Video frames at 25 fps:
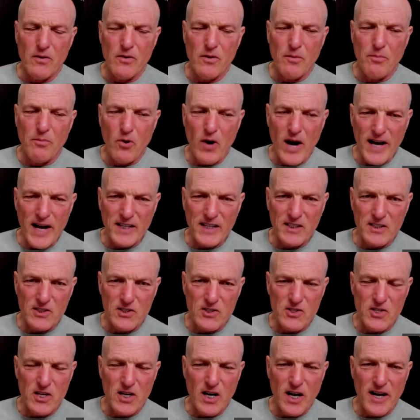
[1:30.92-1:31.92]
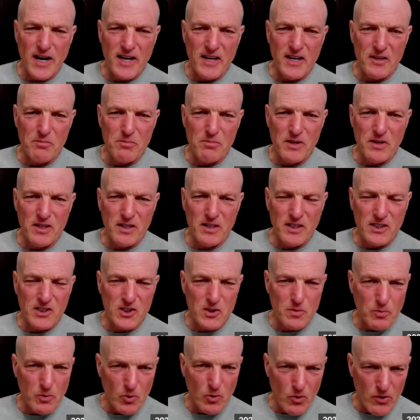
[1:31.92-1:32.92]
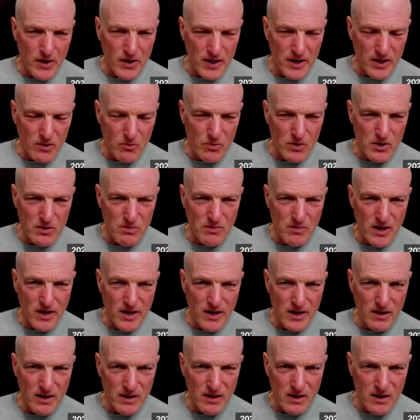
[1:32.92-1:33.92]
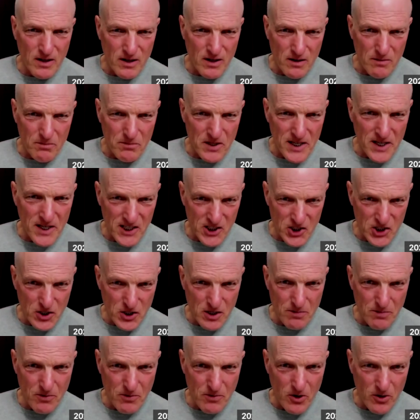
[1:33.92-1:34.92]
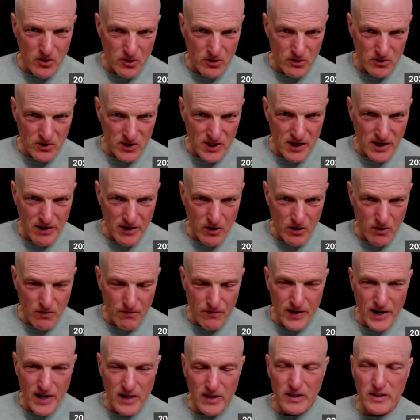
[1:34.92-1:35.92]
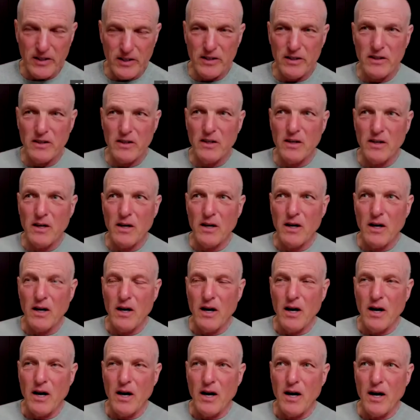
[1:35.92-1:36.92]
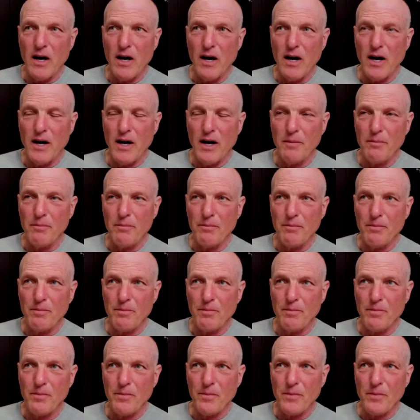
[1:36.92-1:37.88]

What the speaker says: the practice that I had been exploring with my PhD partner Terry O'Fallon um,